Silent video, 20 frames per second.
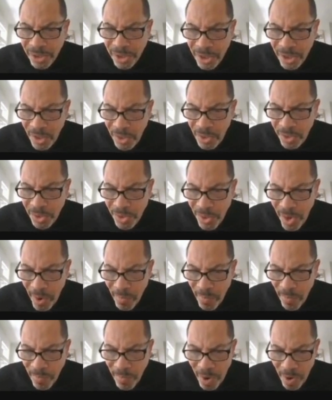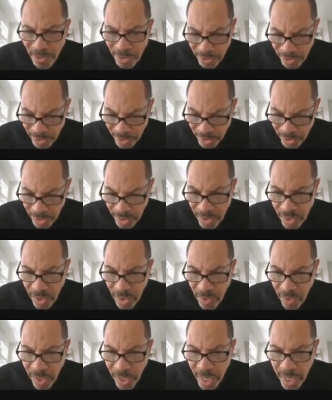two travel vouchers,
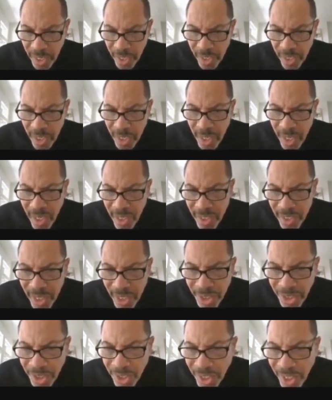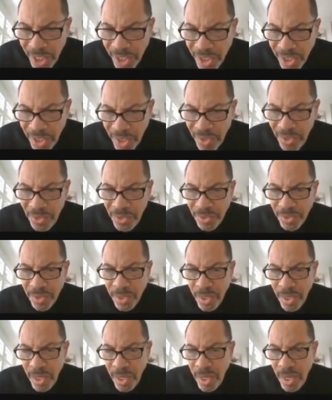okay, that you can
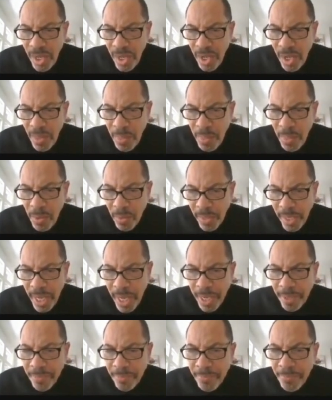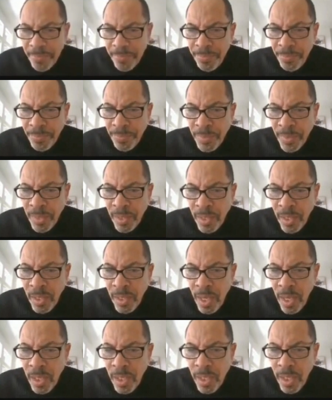use, okay.
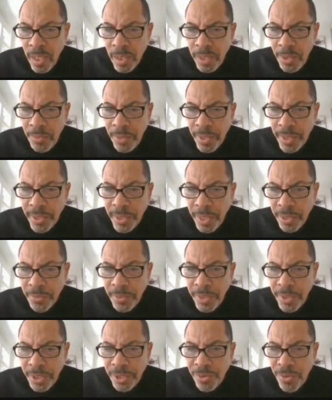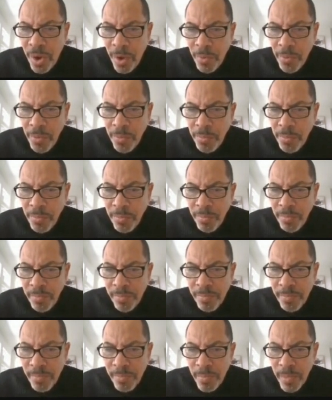See where it says here, travel,
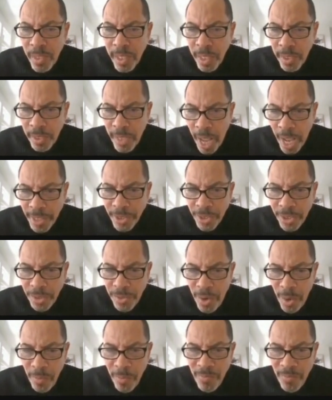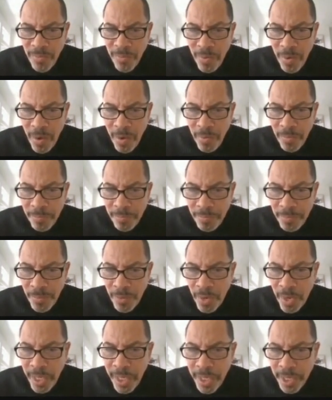you get access travel um,
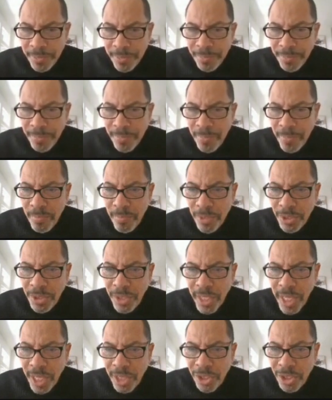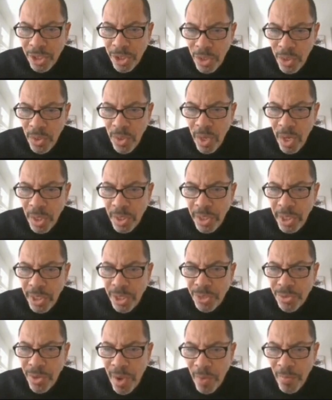right here, but you get two of
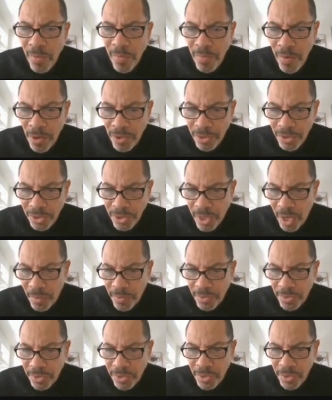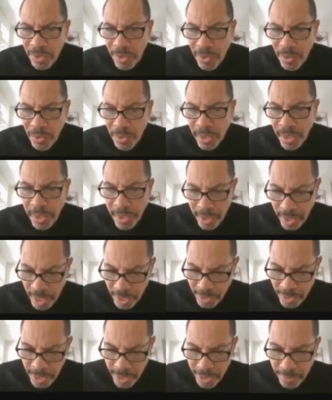these travel vouchers I was showing you earlier, and
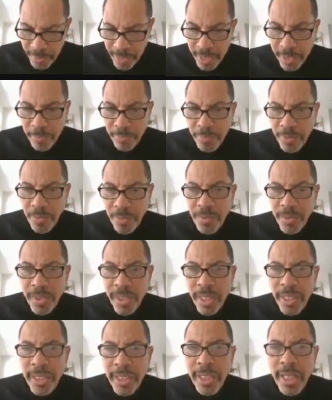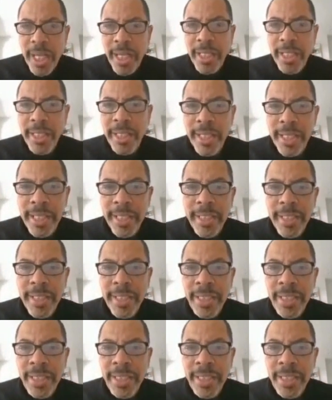I'll take you back up there. We'll take a look at it again.